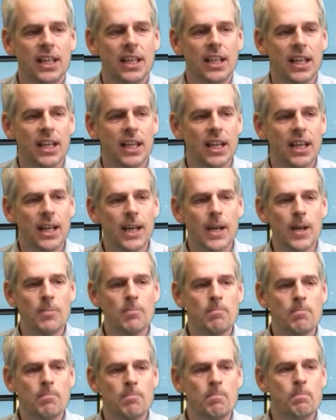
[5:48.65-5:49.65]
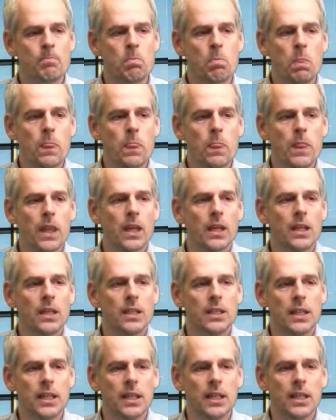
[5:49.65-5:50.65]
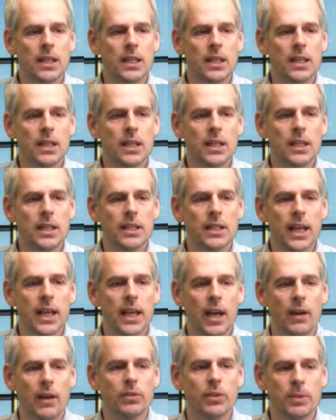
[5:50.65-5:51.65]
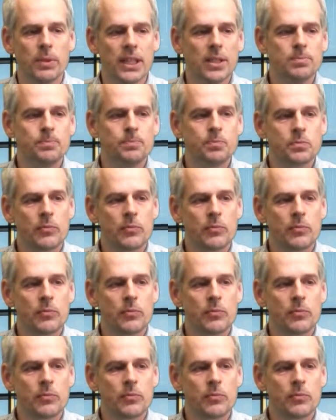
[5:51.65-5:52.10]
Yeah, from the